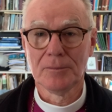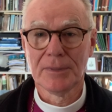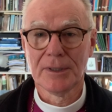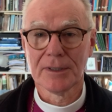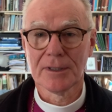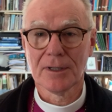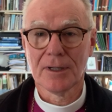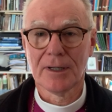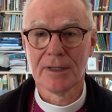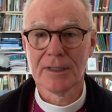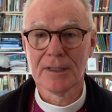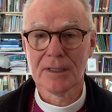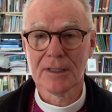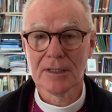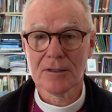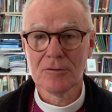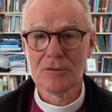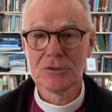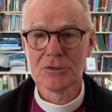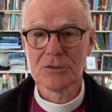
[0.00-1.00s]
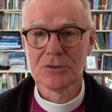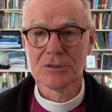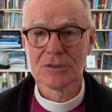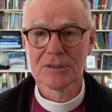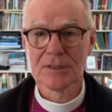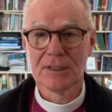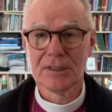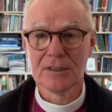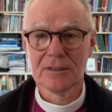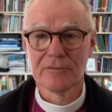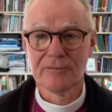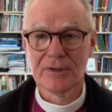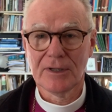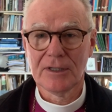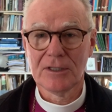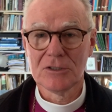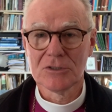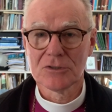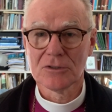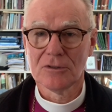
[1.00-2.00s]
But I'd encourage you to take
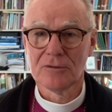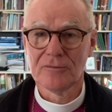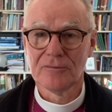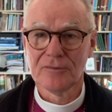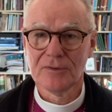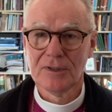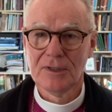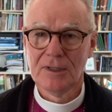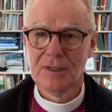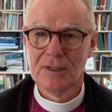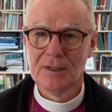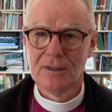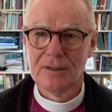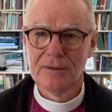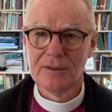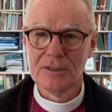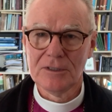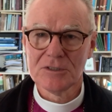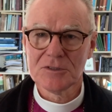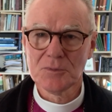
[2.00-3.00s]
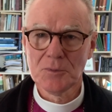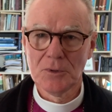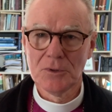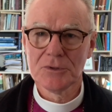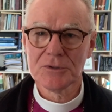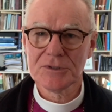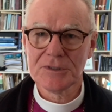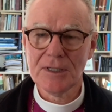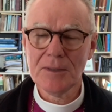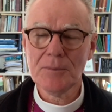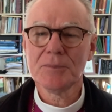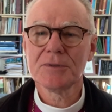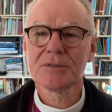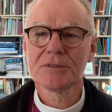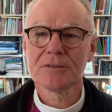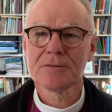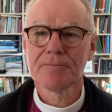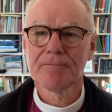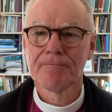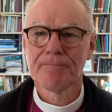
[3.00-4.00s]
advantage of these small
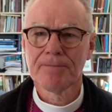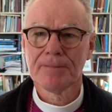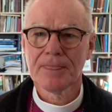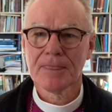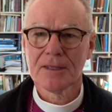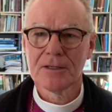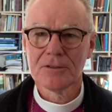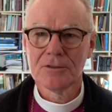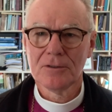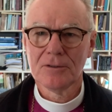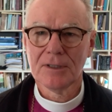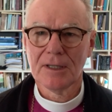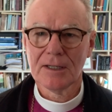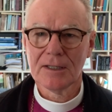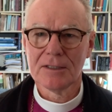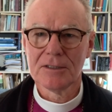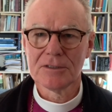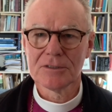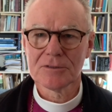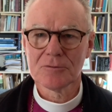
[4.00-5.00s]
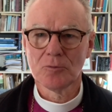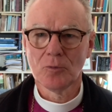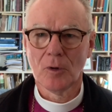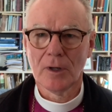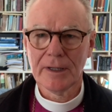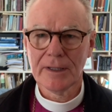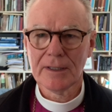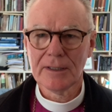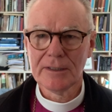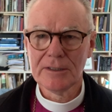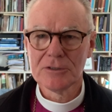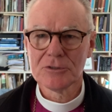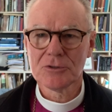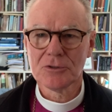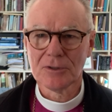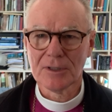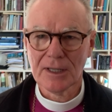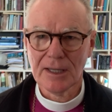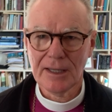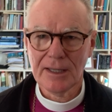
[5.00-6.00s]
steps, do that as widely as
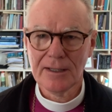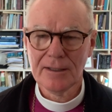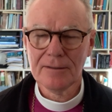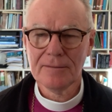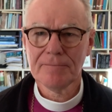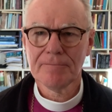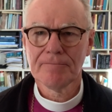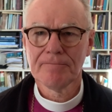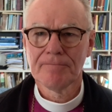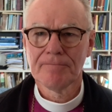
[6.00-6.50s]
you can,